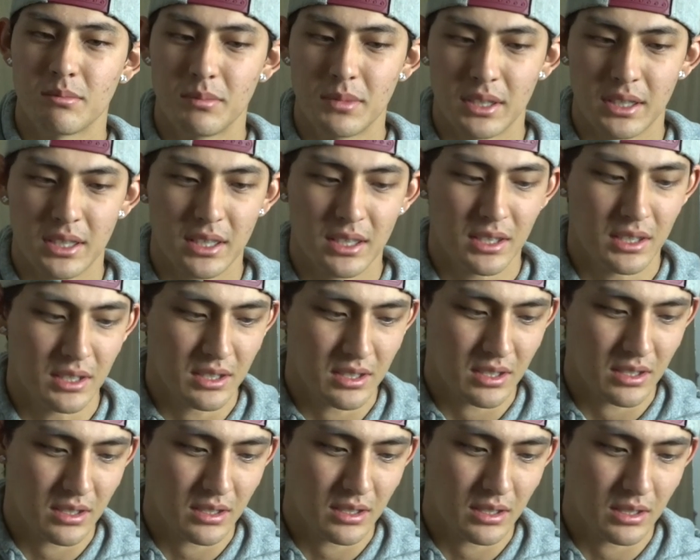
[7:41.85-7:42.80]

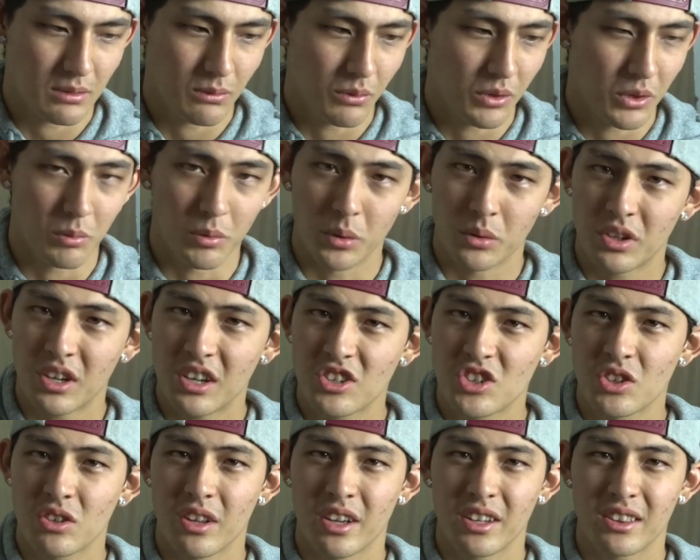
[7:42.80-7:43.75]
because with a
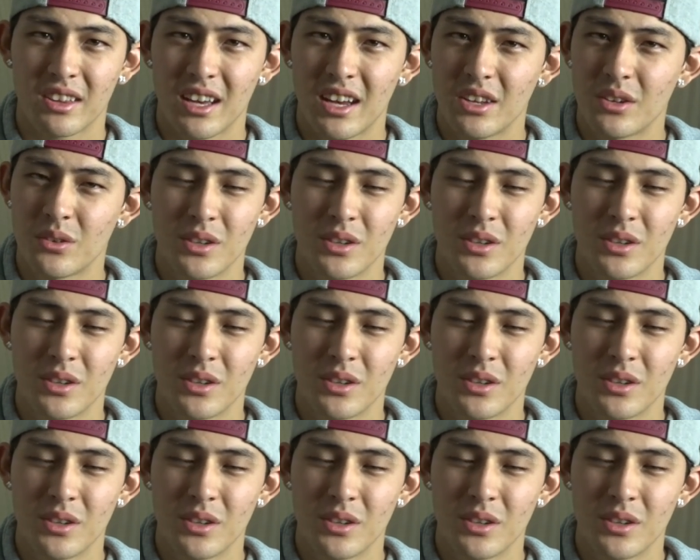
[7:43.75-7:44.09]
rotation like that,